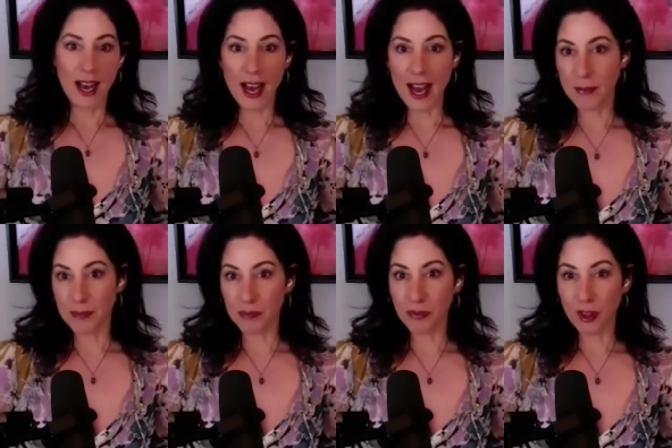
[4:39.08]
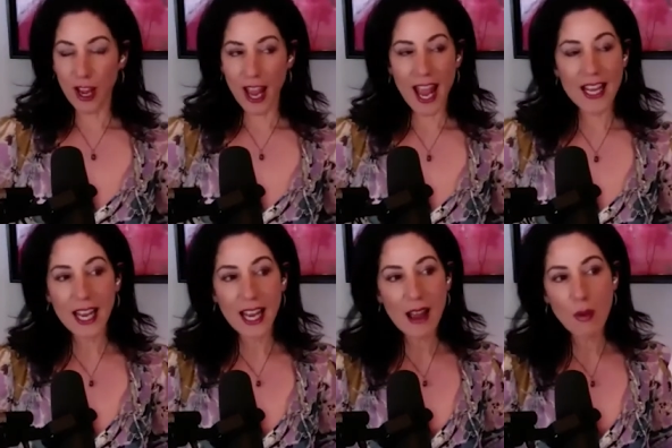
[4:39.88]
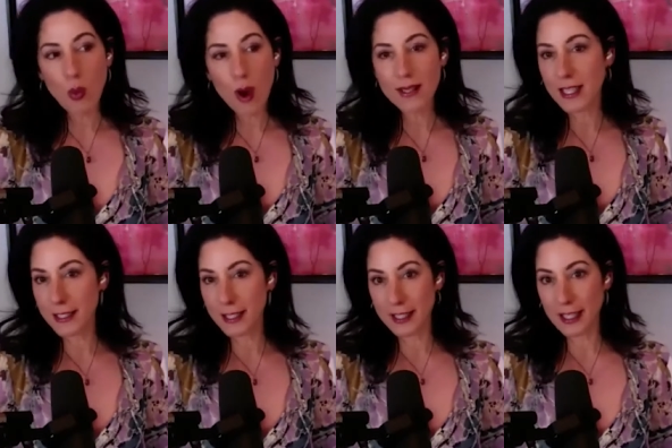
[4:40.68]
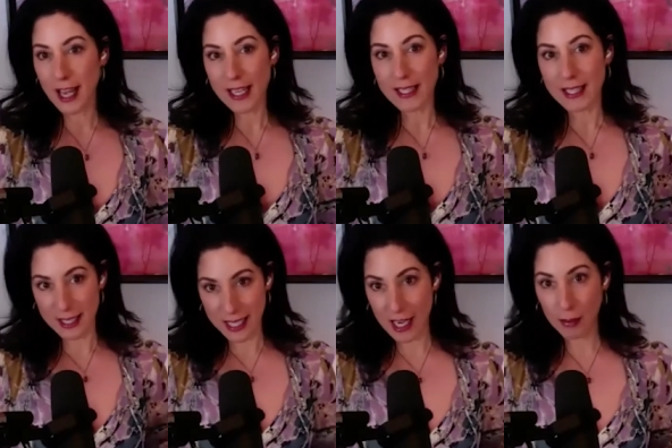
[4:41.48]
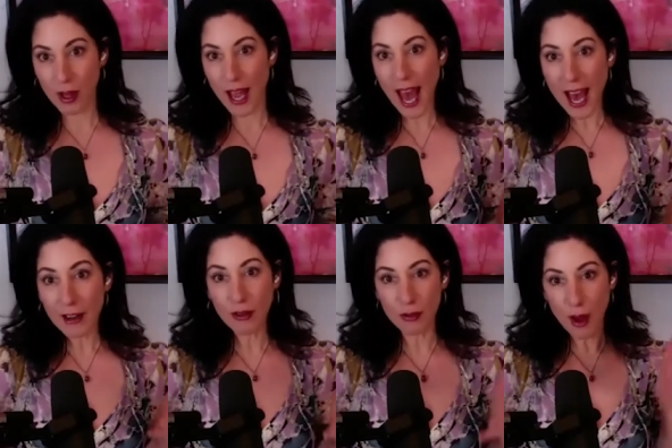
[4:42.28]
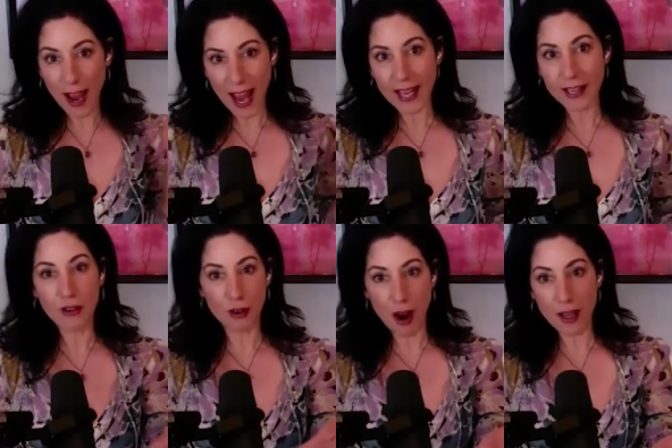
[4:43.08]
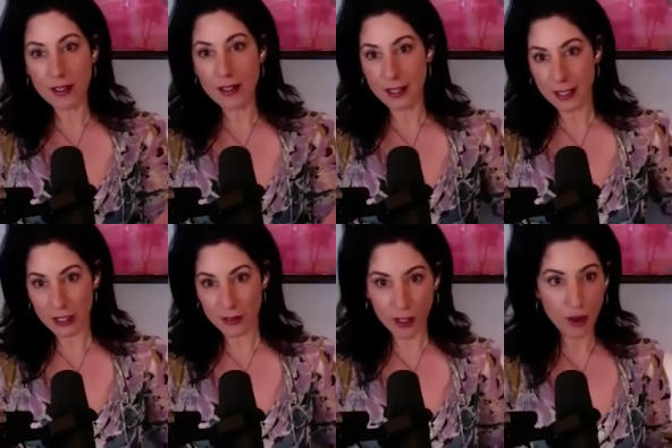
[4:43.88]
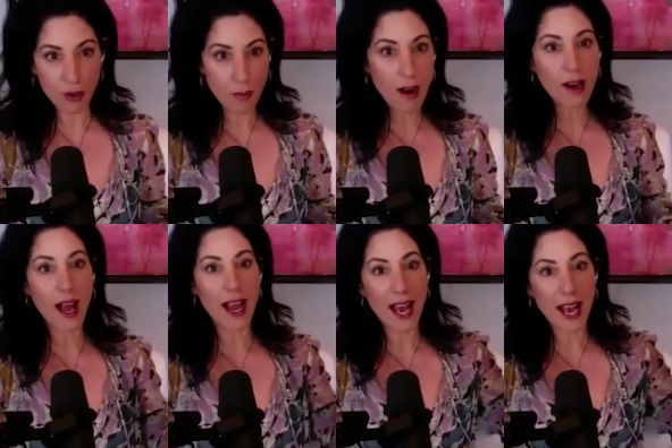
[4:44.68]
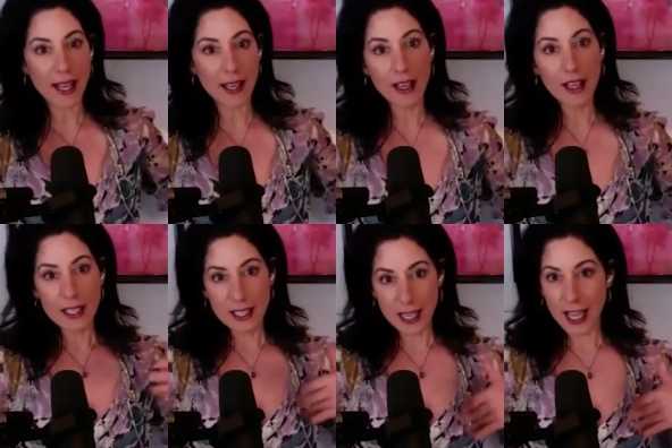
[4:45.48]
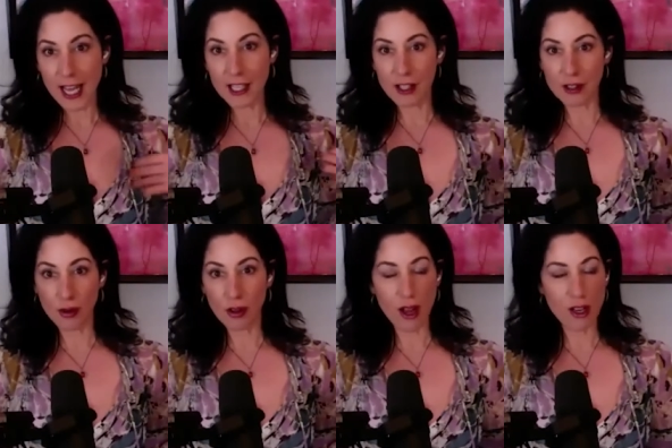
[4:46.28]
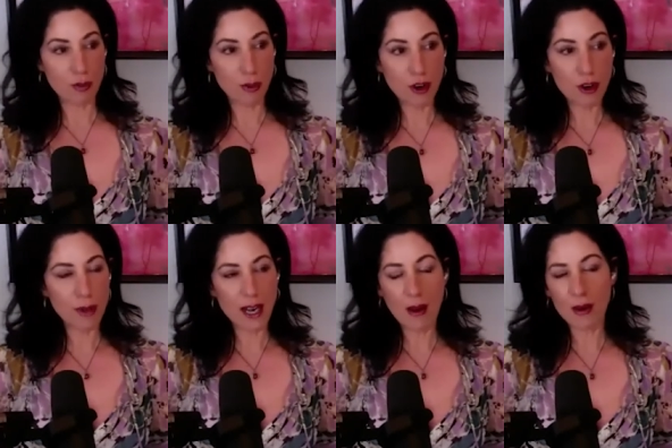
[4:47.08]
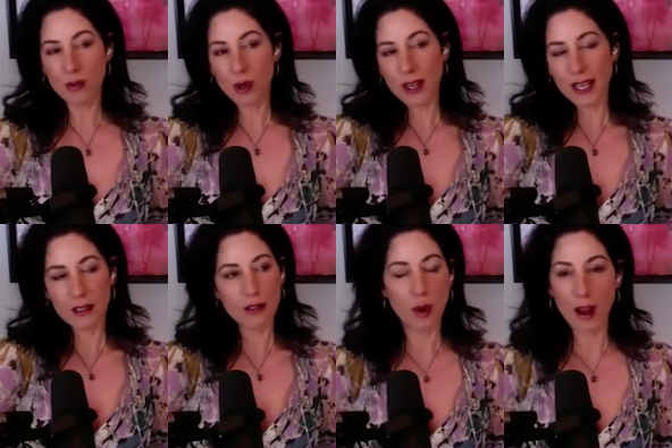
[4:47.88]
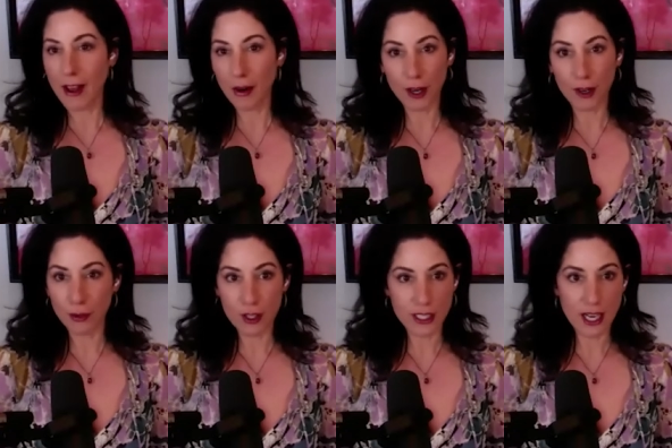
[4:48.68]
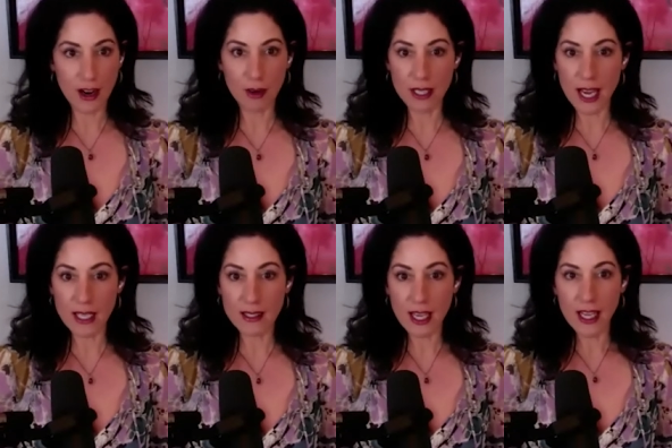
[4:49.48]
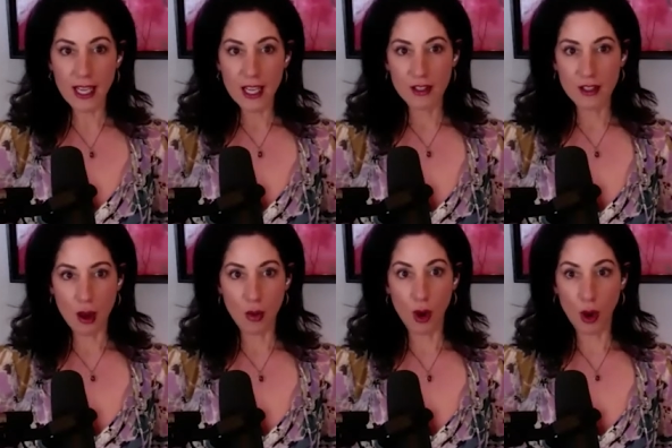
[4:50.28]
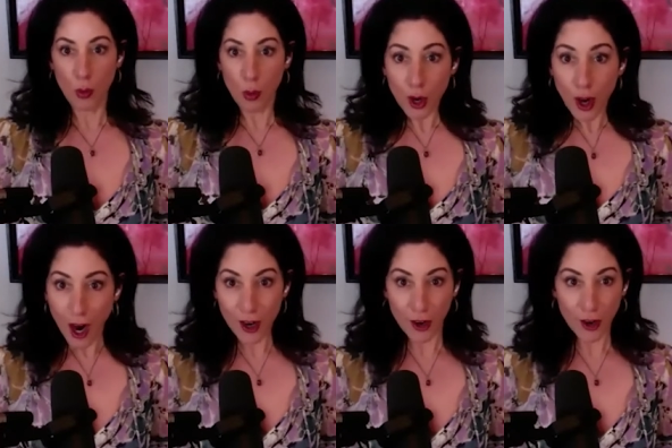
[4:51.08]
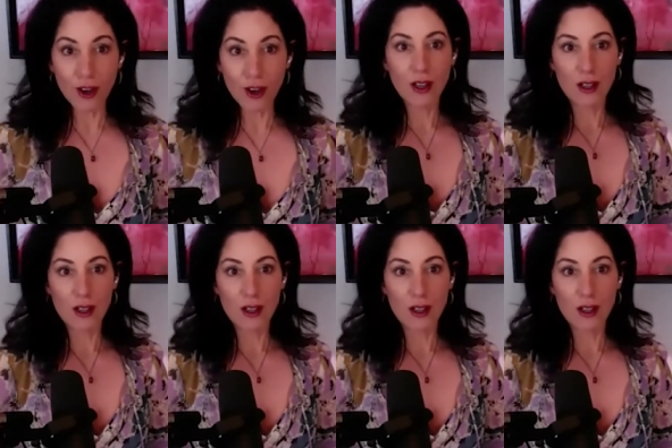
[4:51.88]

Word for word: Um, and it wasn't sustainable. I had, I had crossed the six figure mark. I had done that as a solo entrepreneur, but I was working twelve hour, fourteen hour days. So work harder,